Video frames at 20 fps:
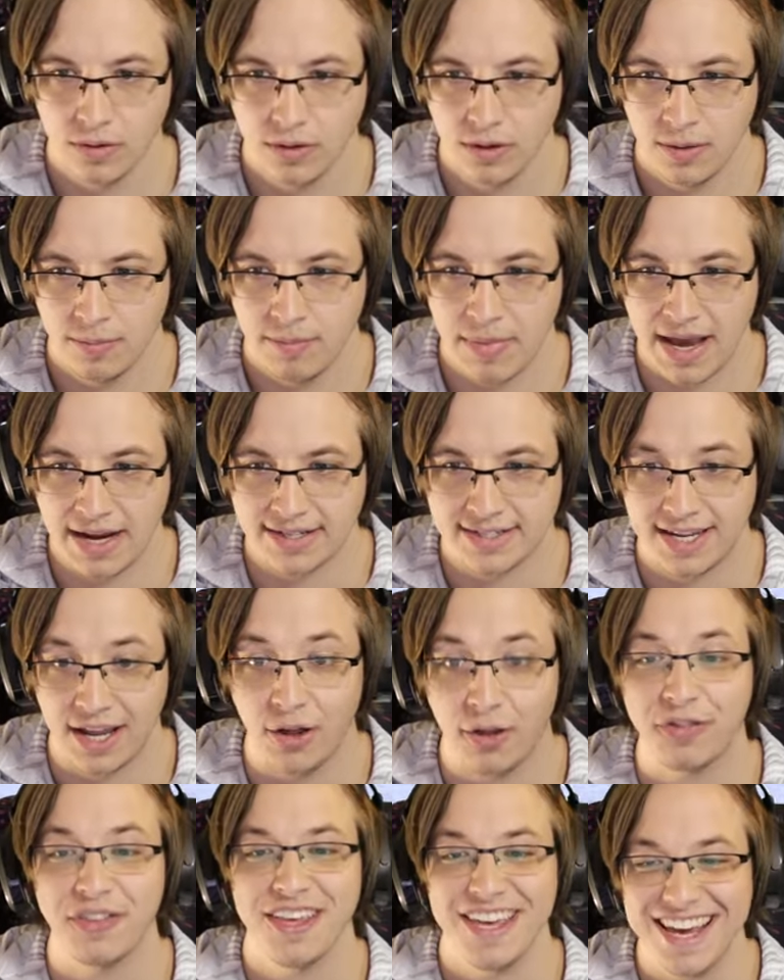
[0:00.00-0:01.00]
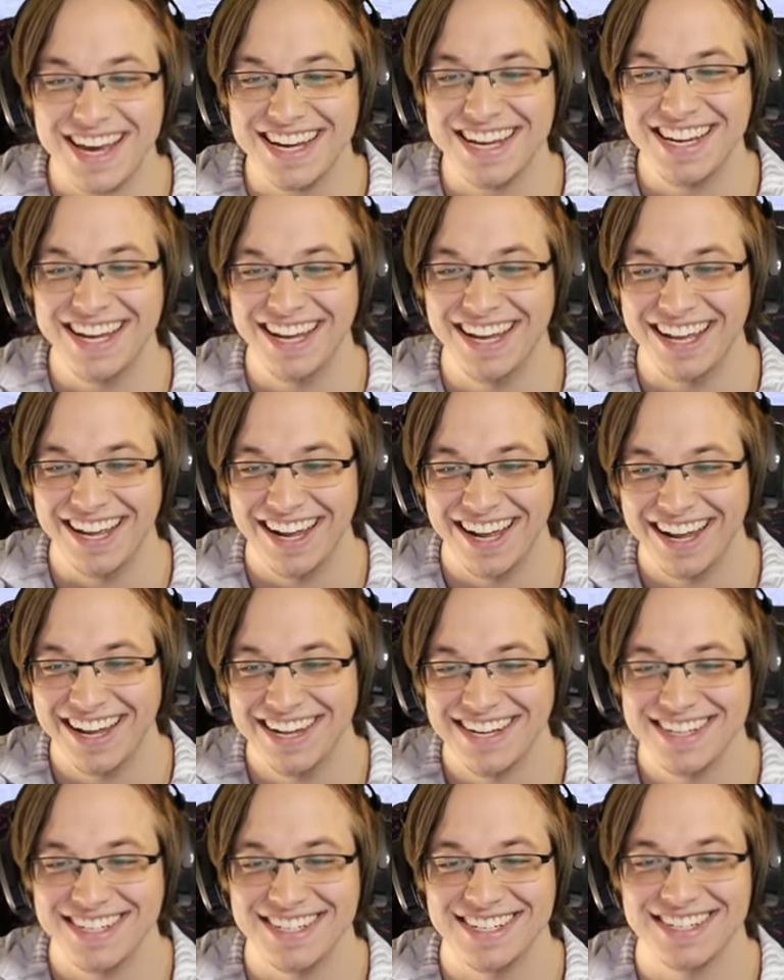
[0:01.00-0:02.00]
Max health,
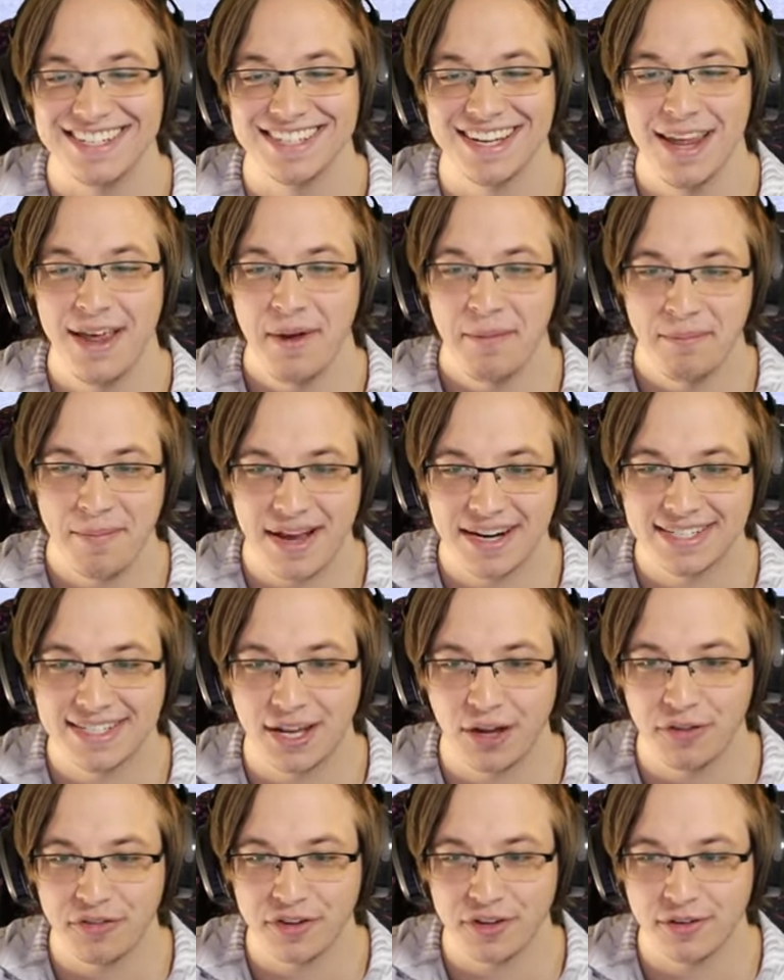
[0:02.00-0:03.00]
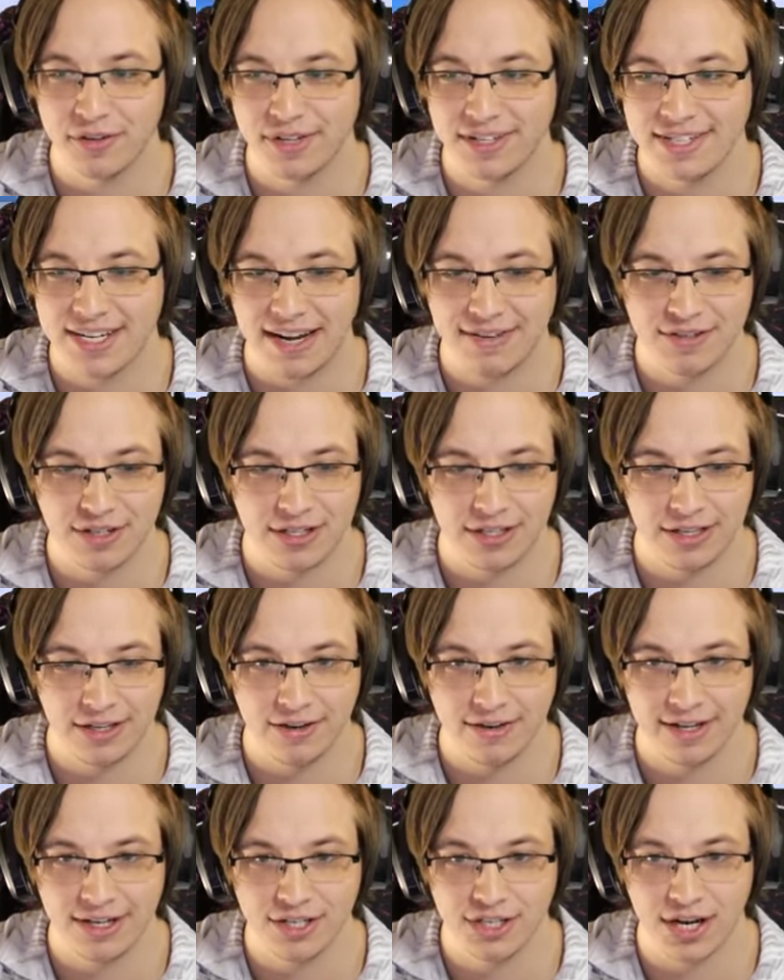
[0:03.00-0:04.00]
yes! Max health increased after
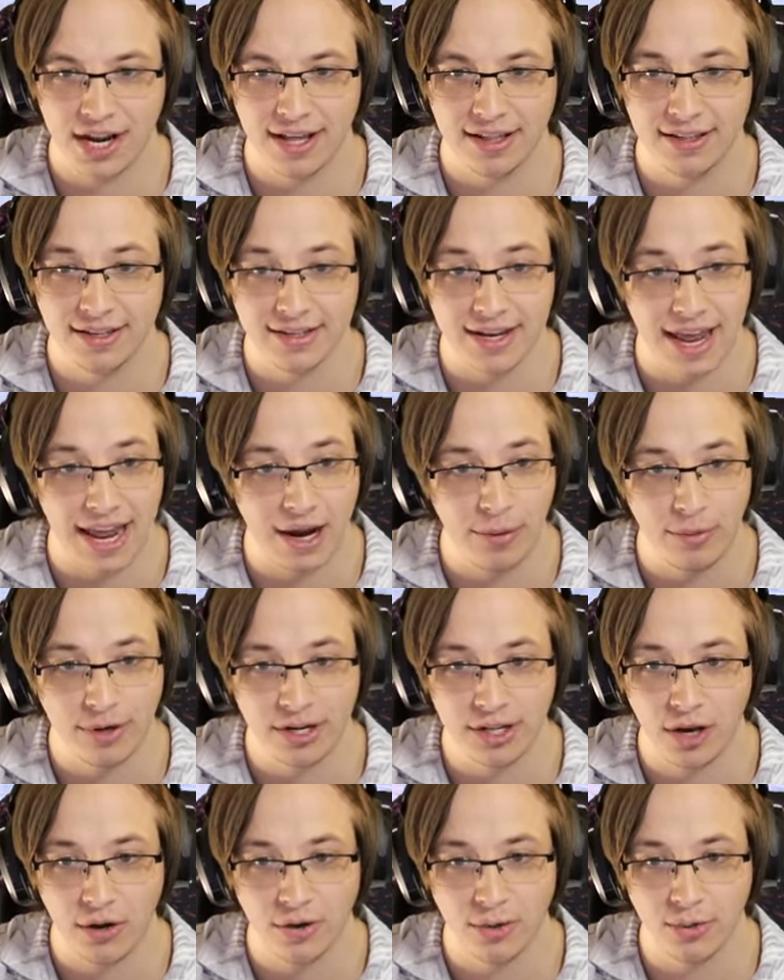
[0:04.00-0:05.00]
clearing each island. And we're gonna go do an